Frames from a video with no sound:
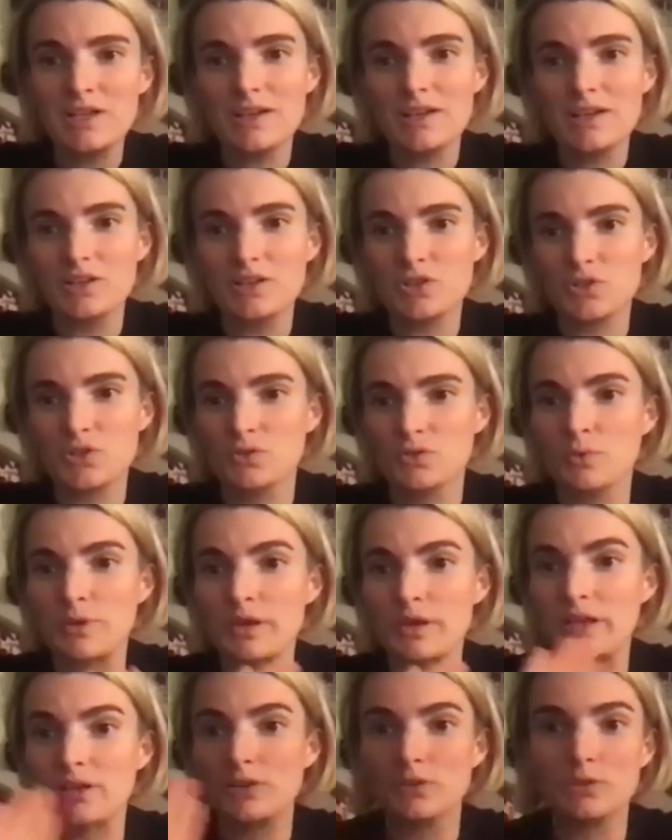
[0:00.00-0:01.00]
Should we
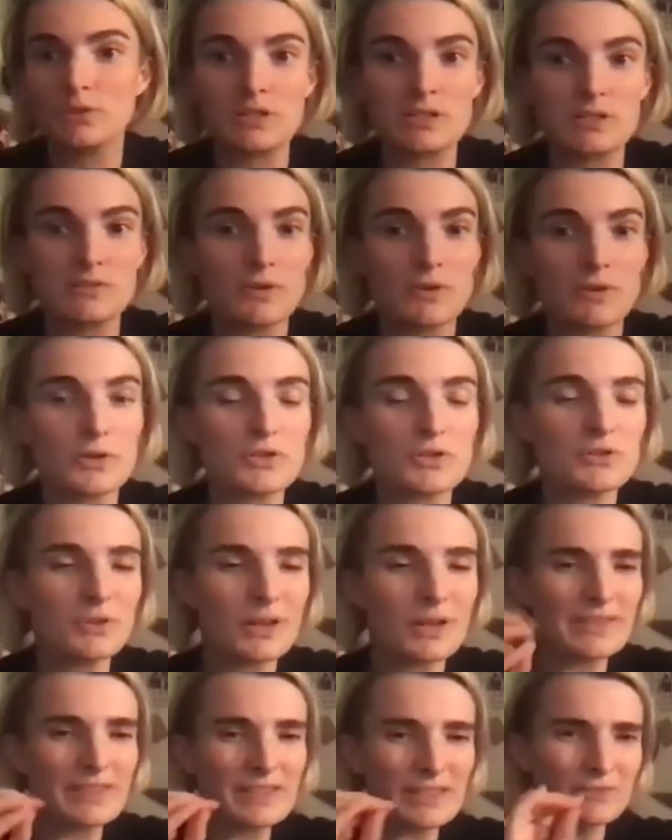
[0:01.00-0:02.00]
include a devotional?
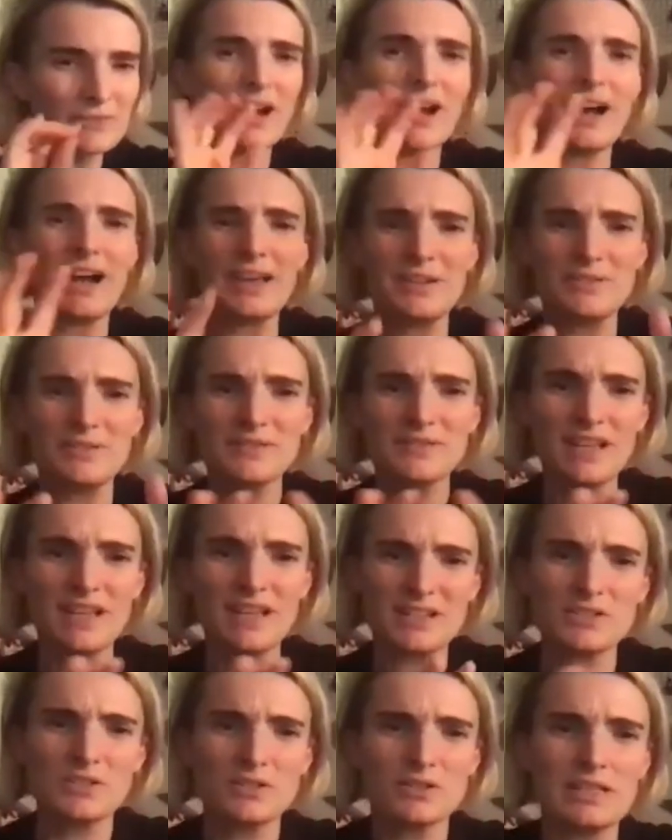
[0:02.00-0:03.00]
I think you've kind of
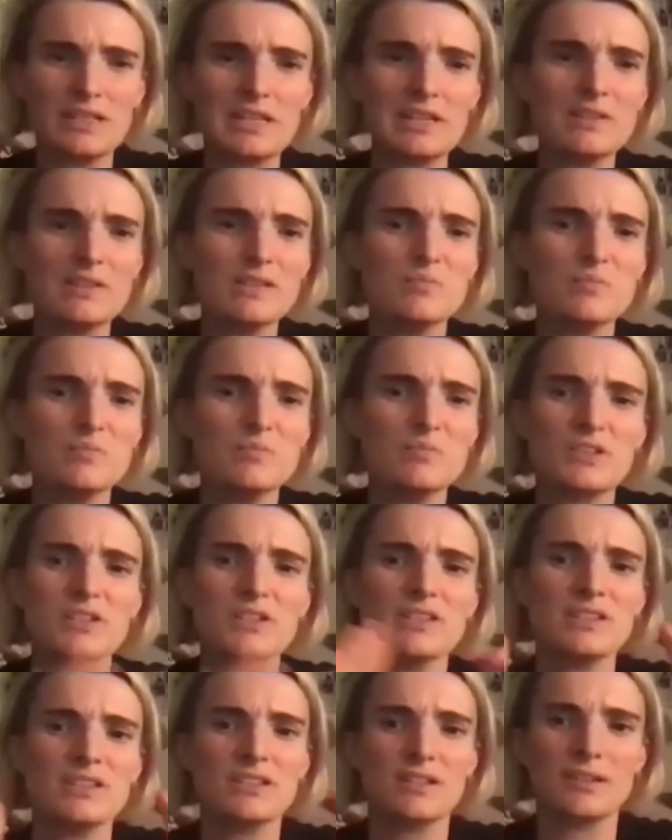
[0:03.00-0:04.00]
touched on these, but
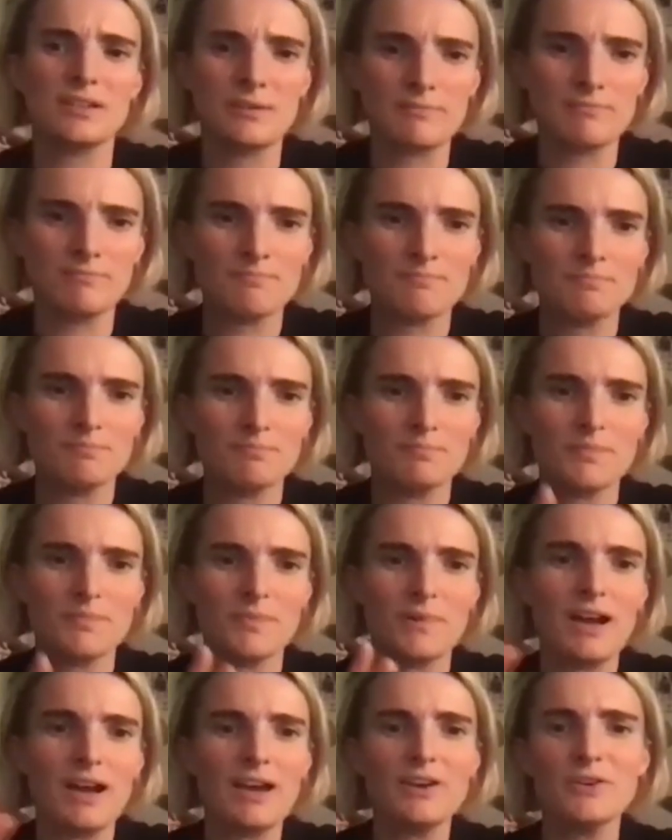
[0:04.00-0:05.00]
just to,
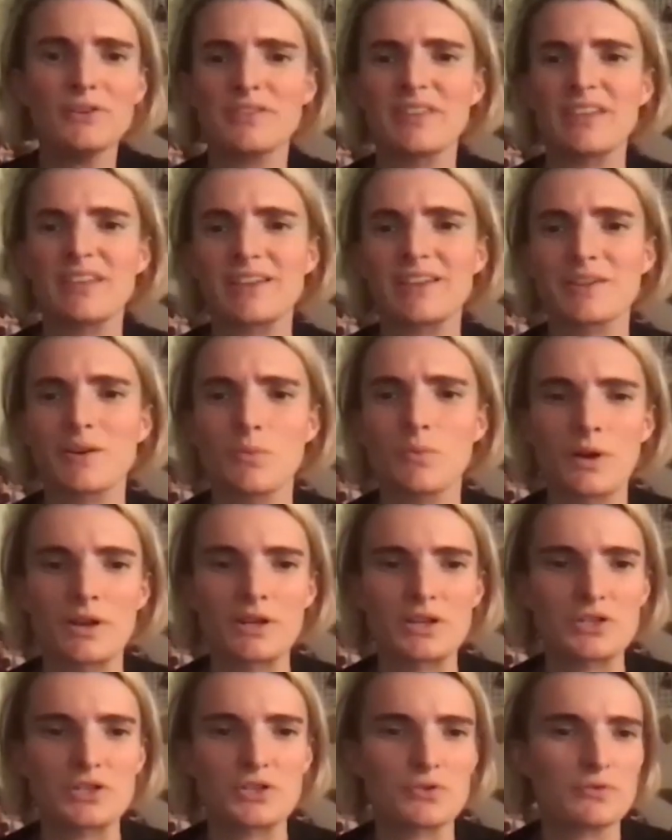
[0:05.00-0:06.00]
I don't think that one
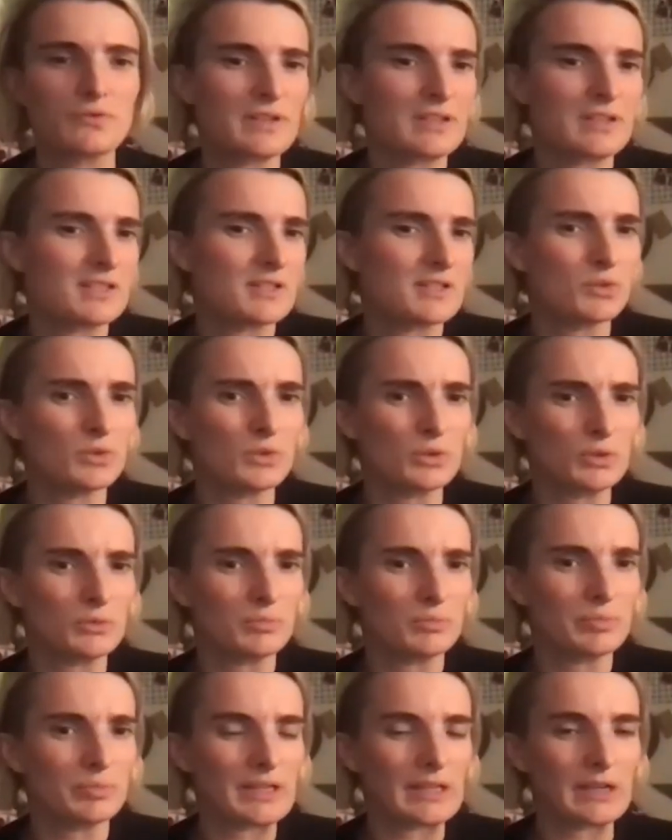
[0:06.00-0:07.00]
should fits
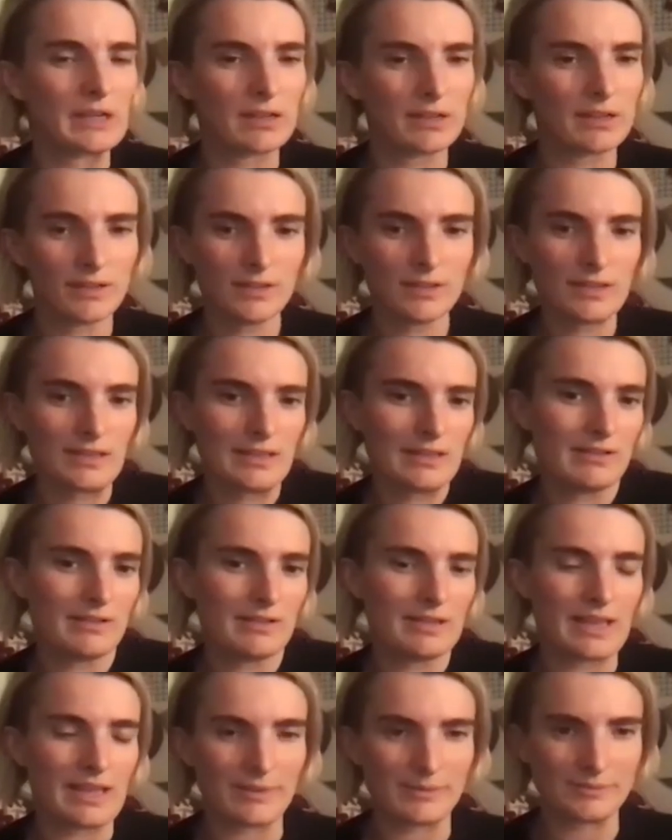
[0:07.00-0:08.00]
all, but
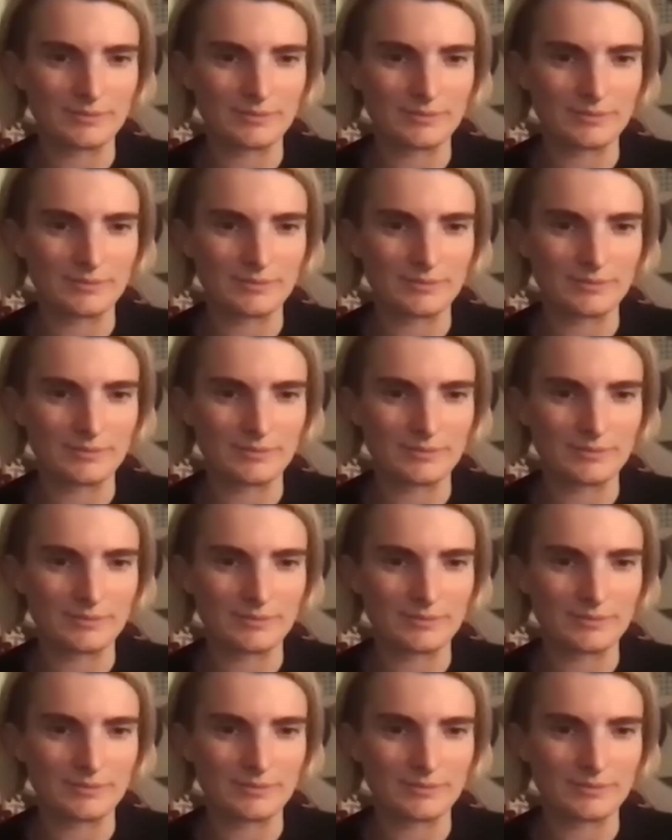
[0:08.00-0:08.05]
yeah.